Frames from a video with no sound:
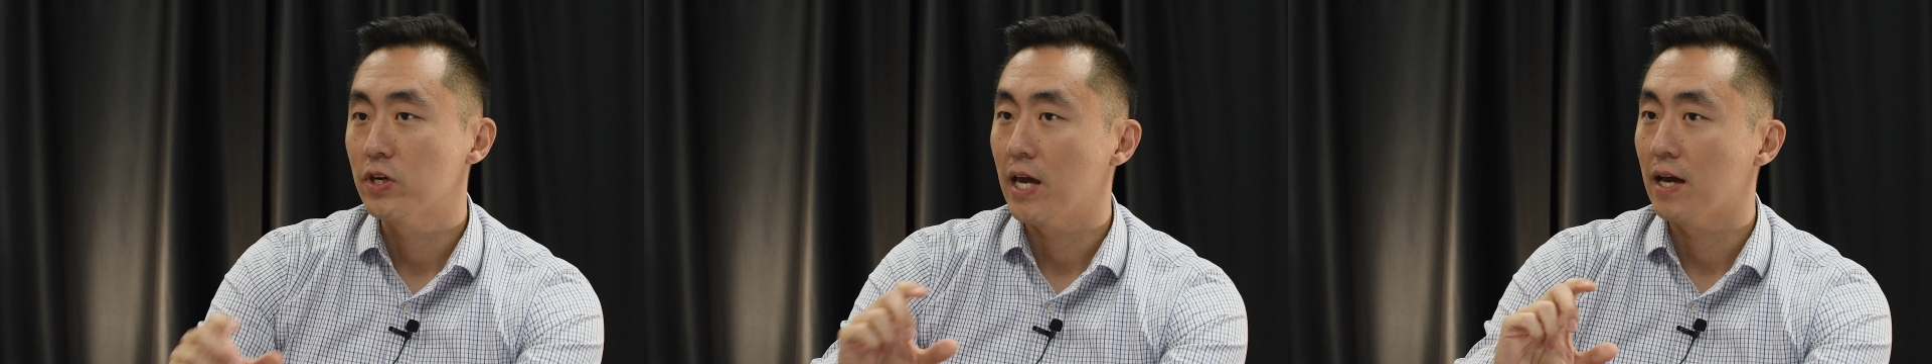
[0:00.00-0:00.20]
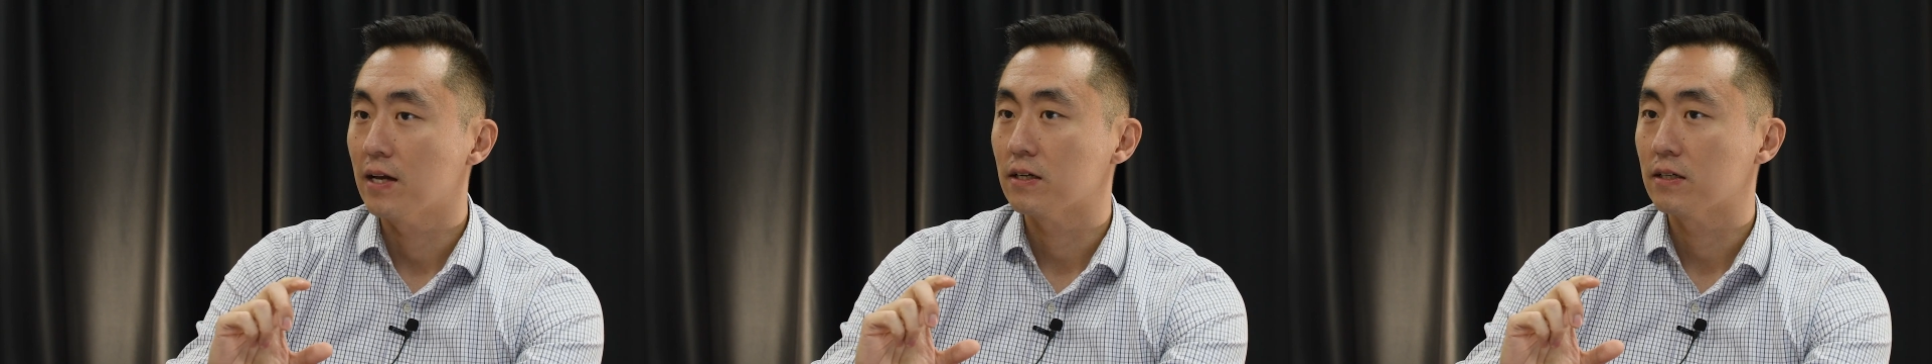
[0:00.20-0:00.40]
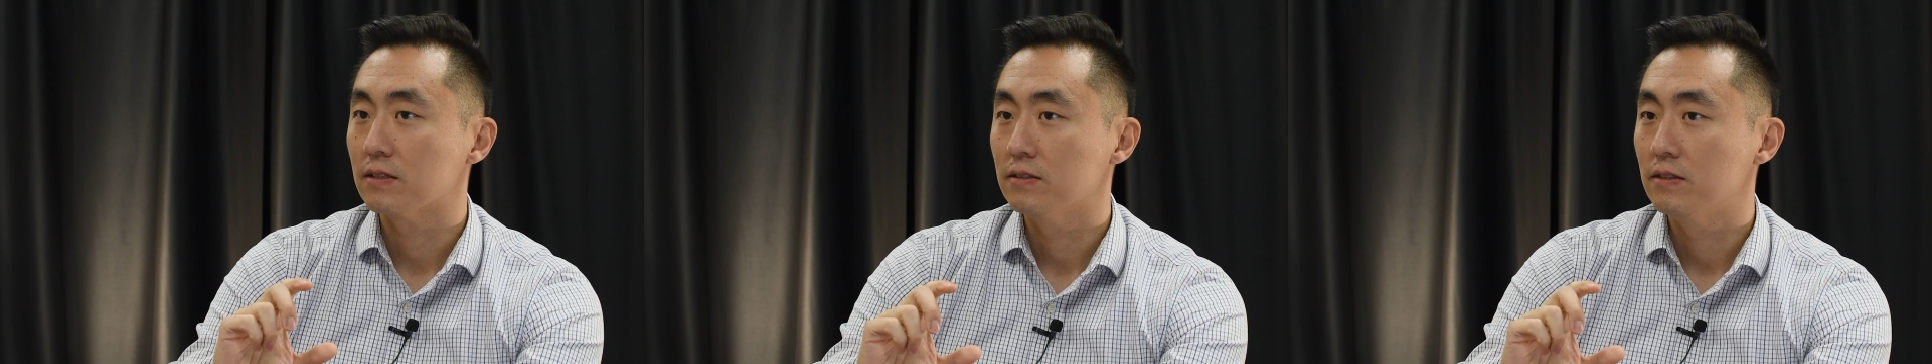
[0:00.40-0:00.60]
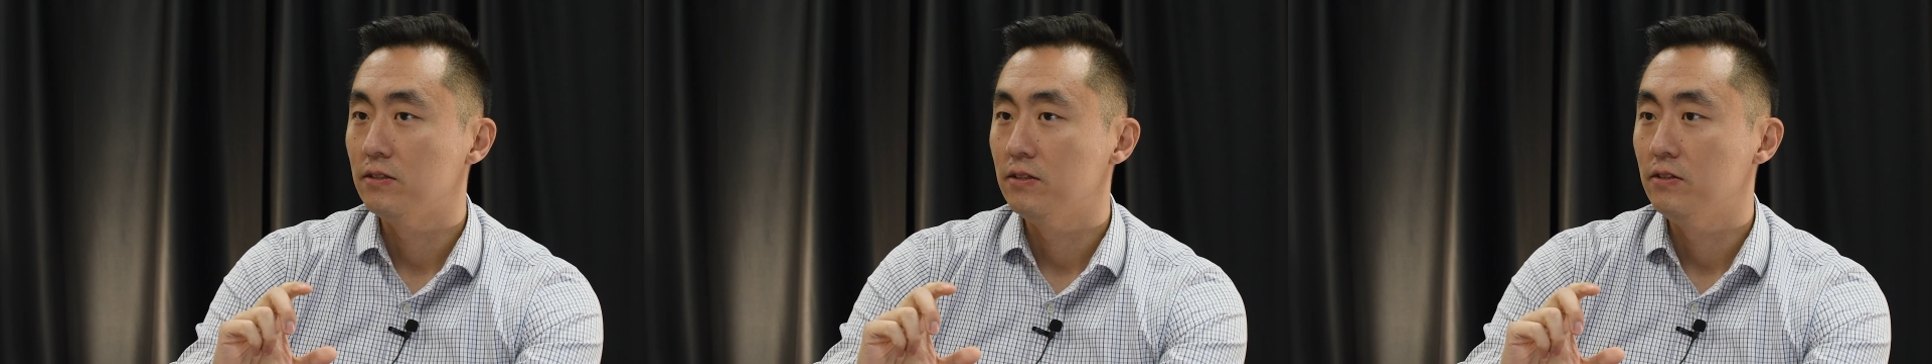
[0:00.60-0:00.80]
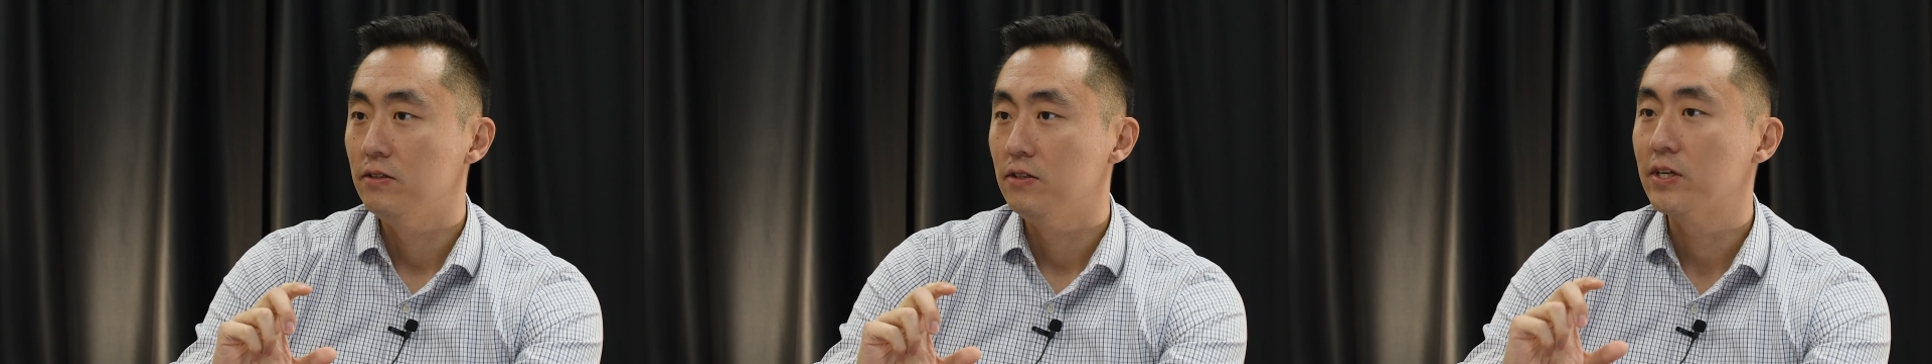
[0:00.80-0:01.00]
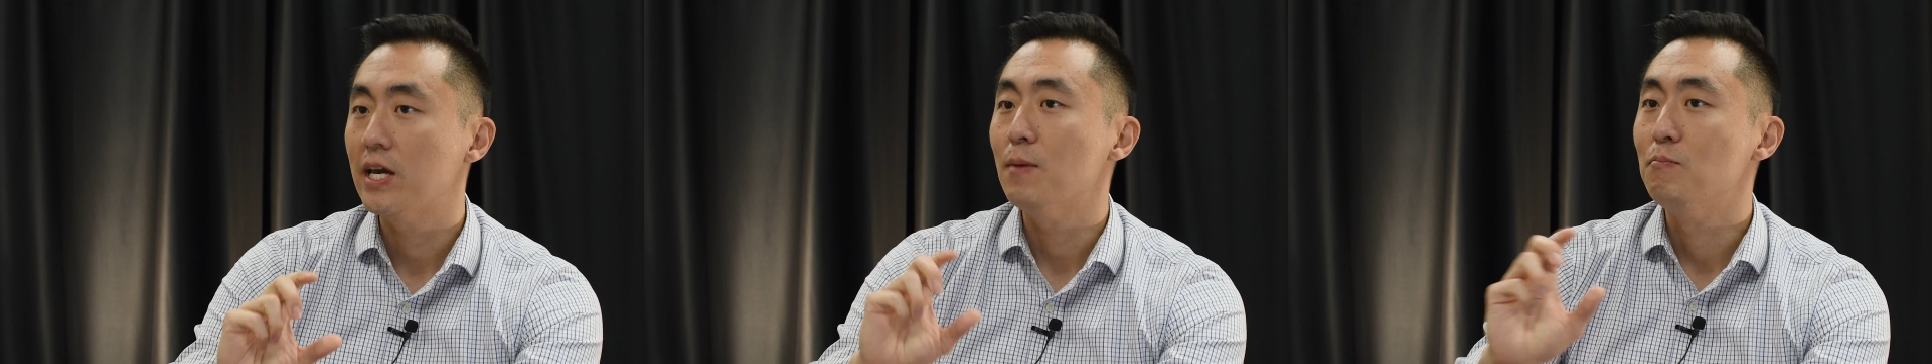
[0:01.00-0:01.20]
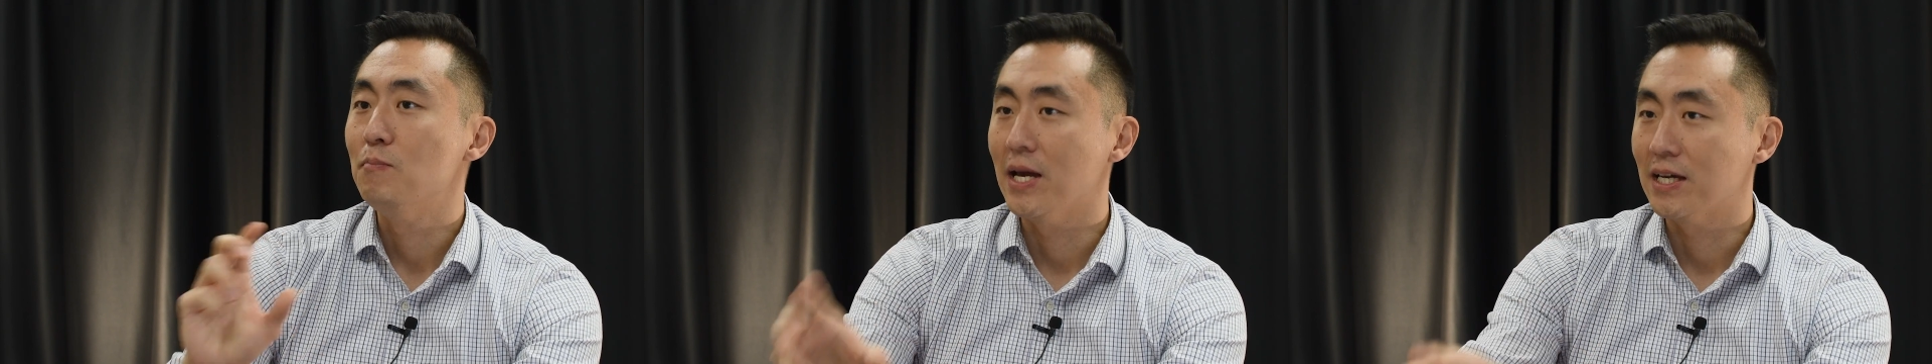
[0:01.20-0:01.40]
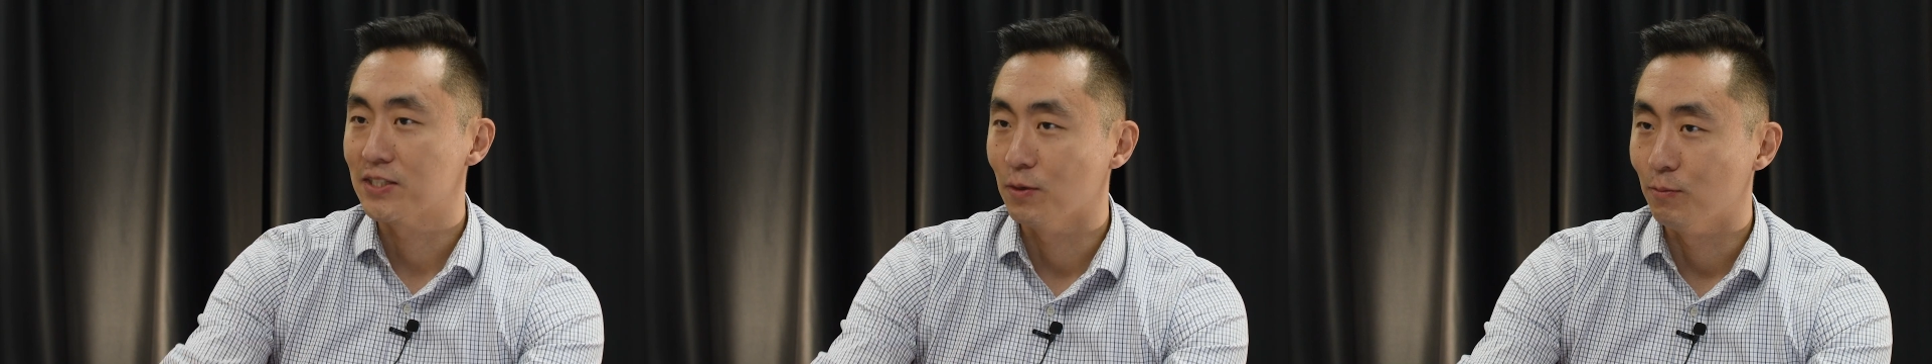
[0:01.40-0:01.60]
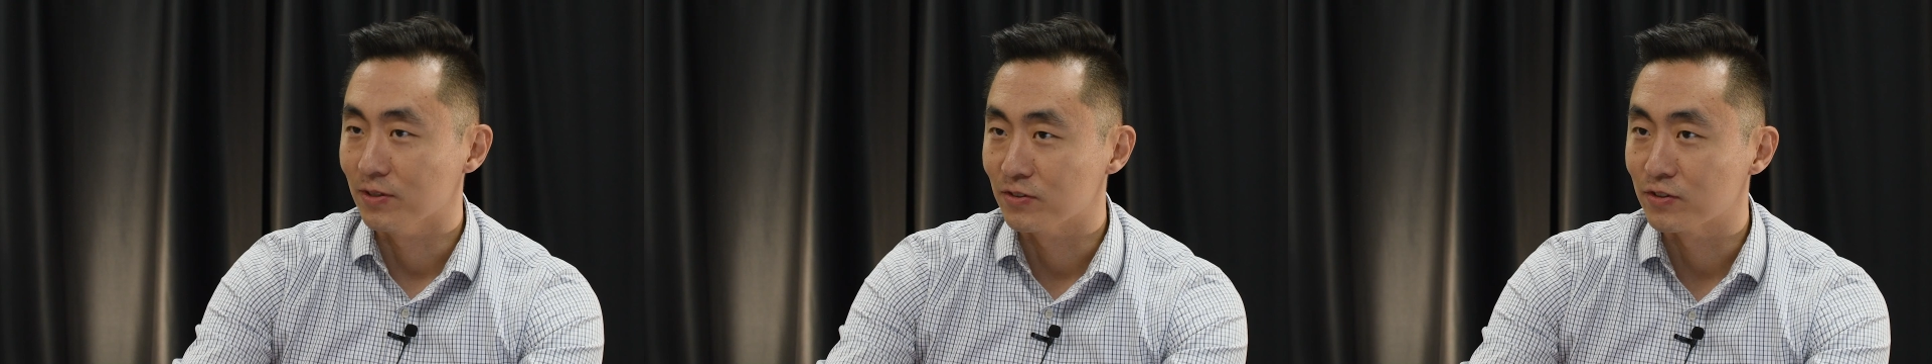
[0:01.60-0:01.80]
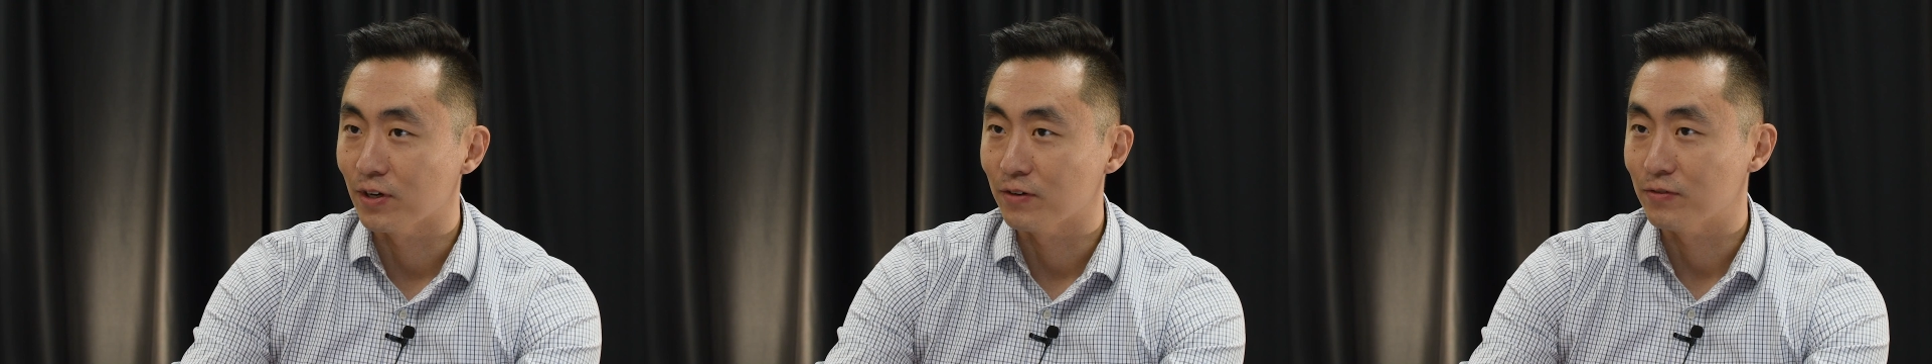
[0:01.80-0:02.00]
can't make
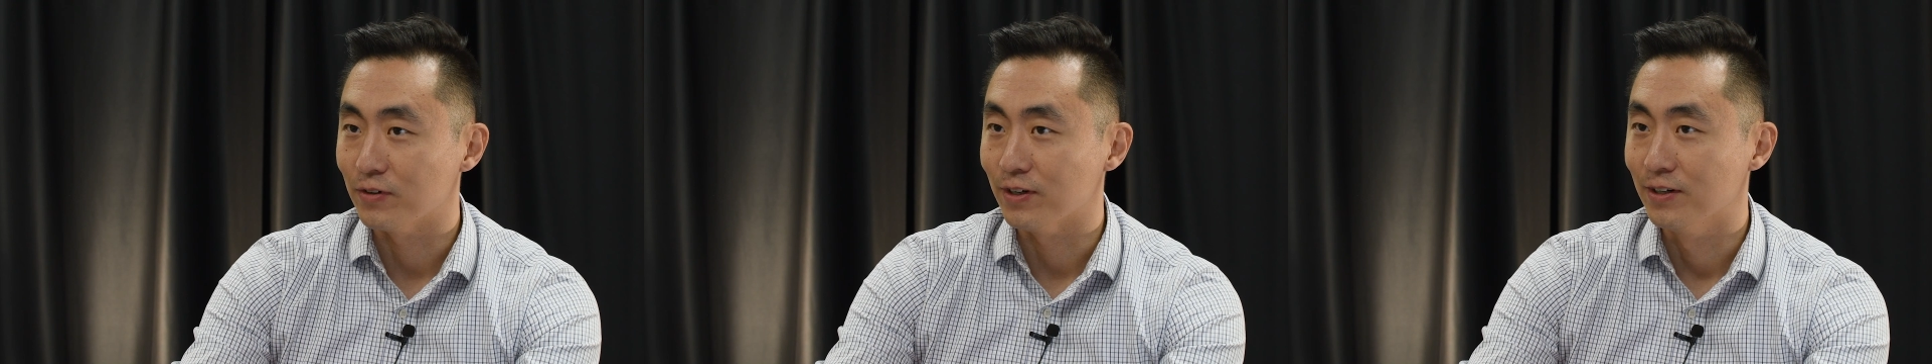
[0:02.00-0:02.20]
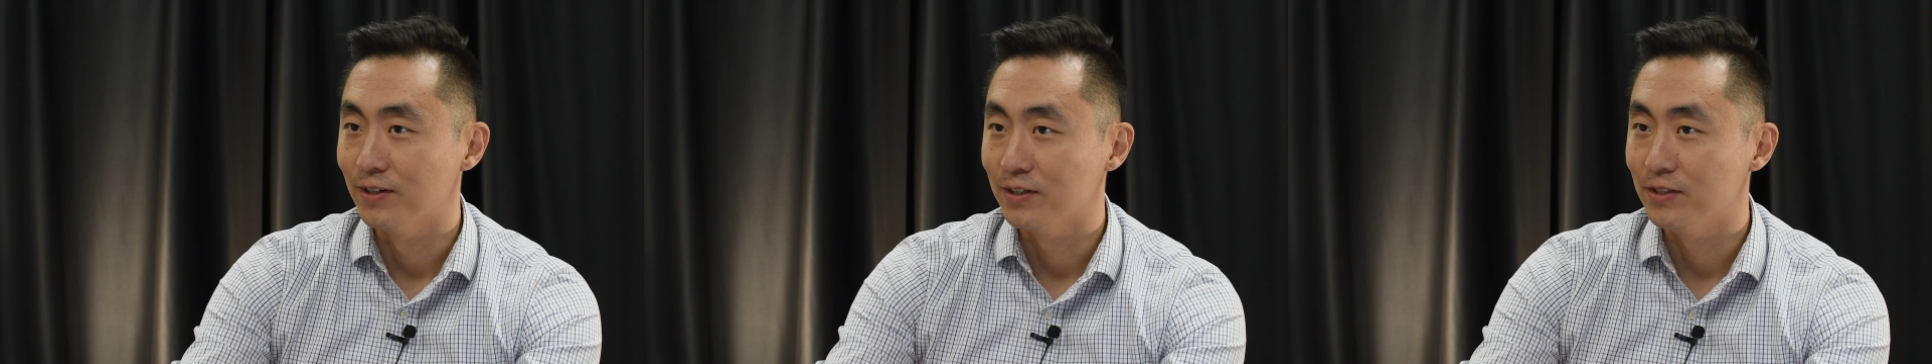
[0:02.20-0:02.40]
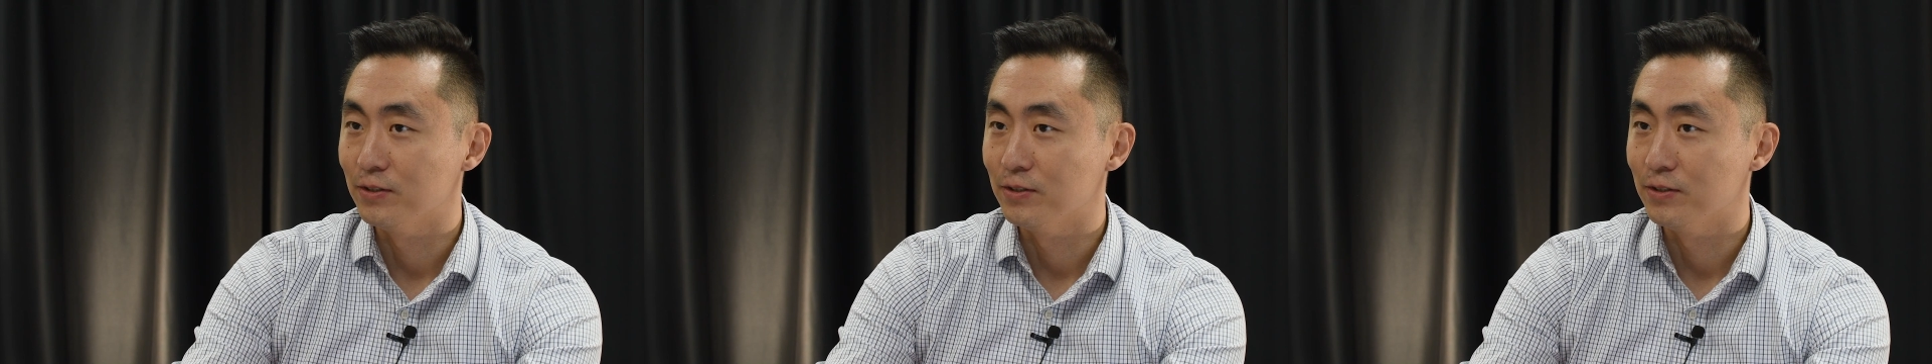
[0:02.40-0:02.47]
someone suffer.